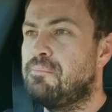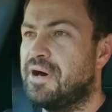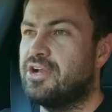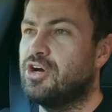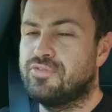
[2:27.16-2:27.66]

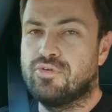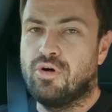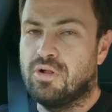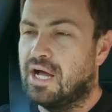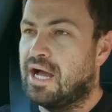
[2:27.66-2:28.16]
but
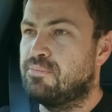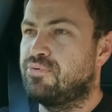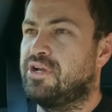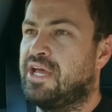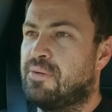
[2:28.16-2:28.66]
overall, I'm
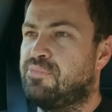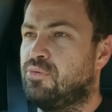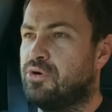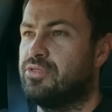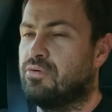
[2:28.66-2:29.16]
pretty
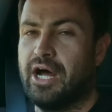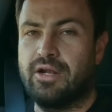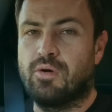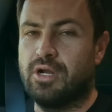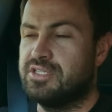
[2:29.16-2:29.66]
happy with the
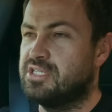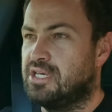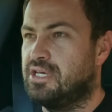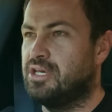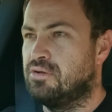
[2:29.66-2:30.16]
ride
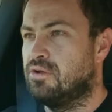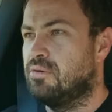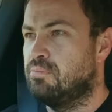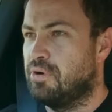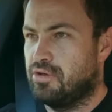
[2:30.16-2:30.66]
quality in
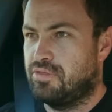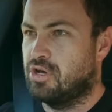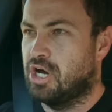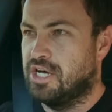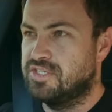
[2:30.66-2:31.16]
both
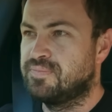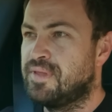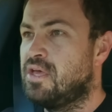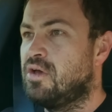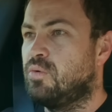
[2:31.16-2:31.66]
cars.
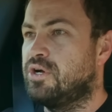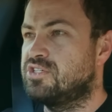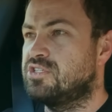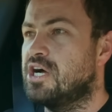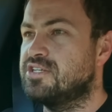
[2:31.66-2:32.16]
Where it
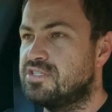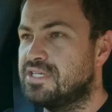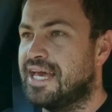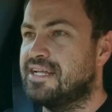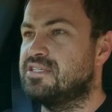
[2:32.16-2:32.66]
starts
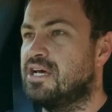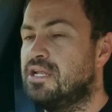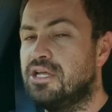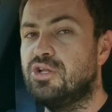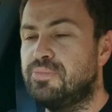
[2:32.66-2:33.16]
to get a
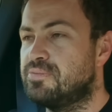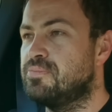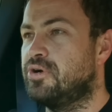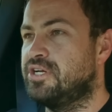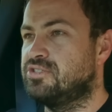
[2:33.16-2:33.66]
little bit more